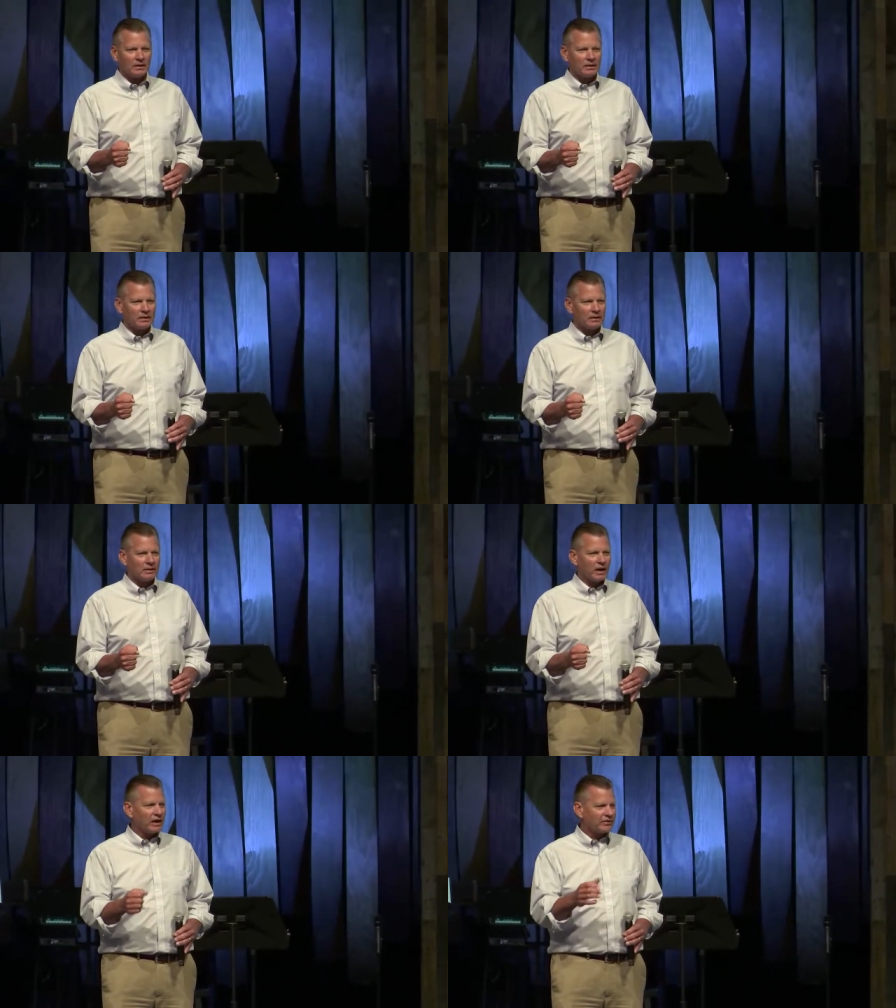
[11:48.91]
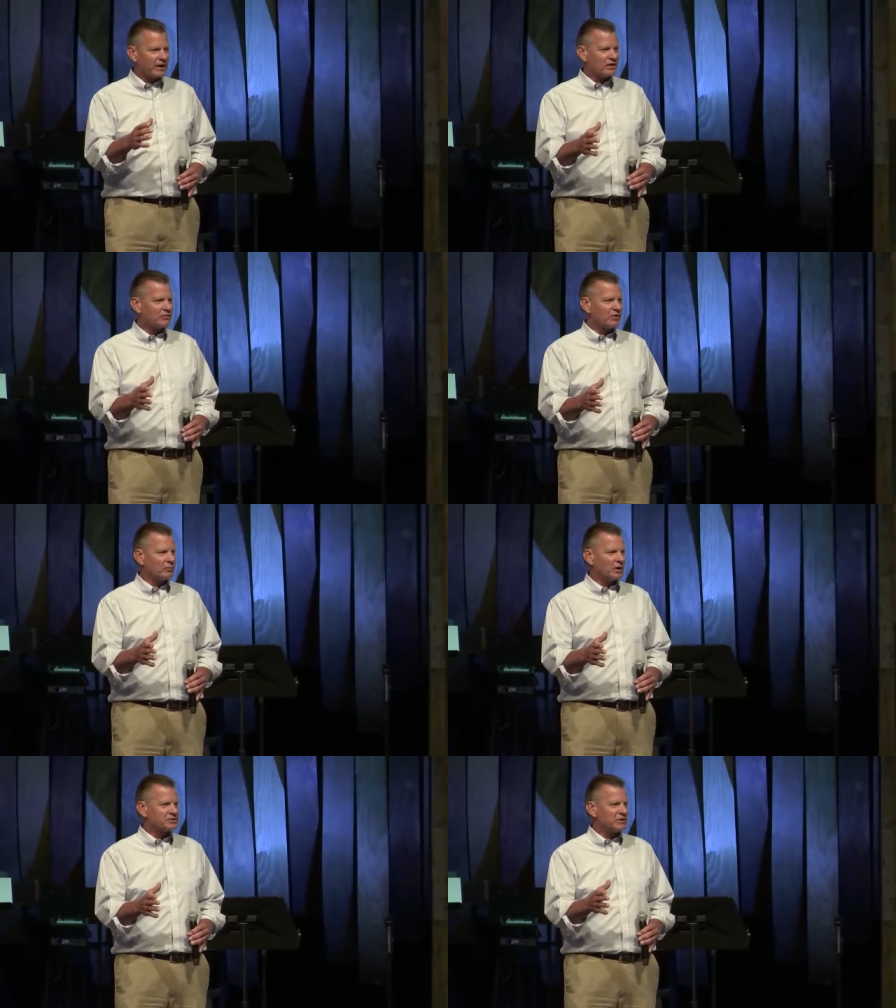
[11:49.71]
I thank you very much. I
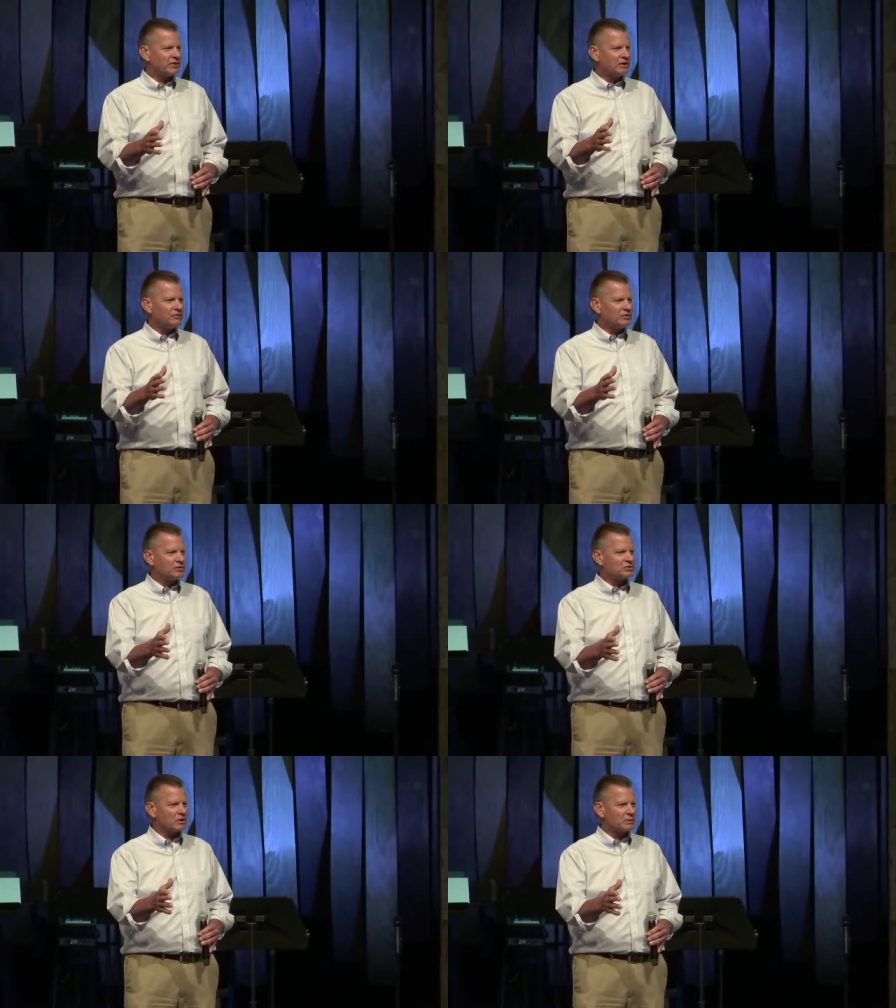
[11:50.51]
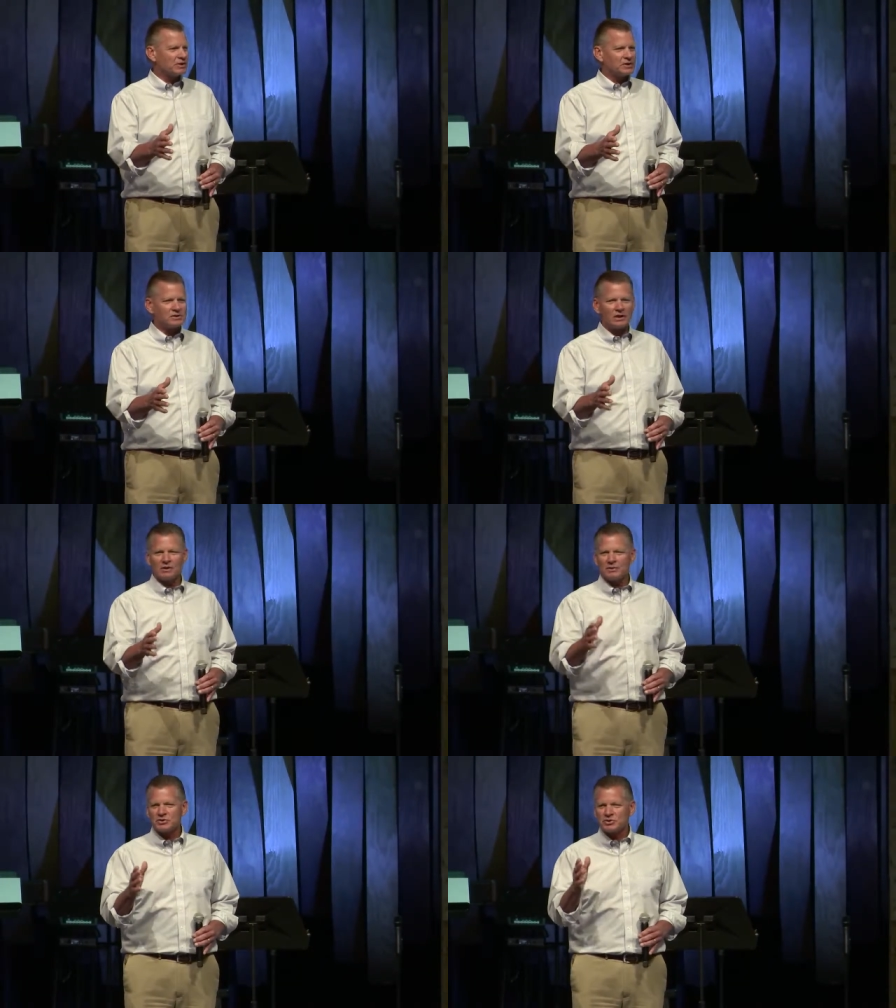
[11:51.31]
think if you do something like this, it'll be
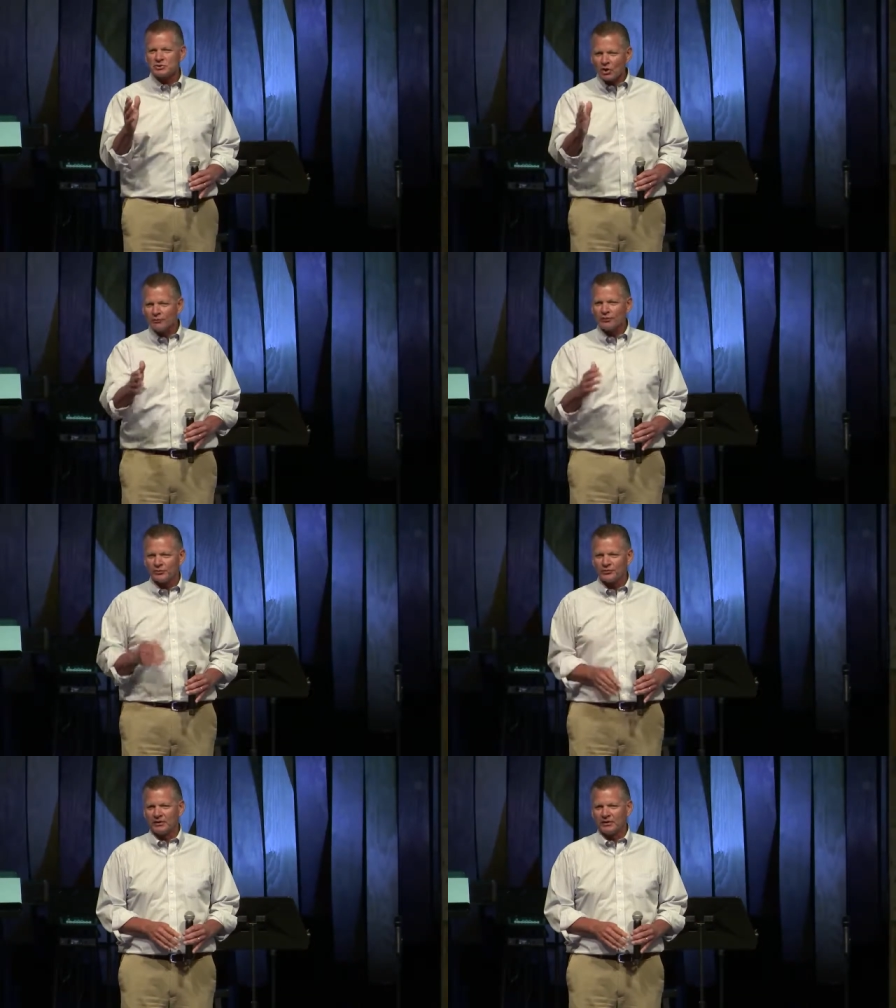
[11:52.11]
so fulfilling.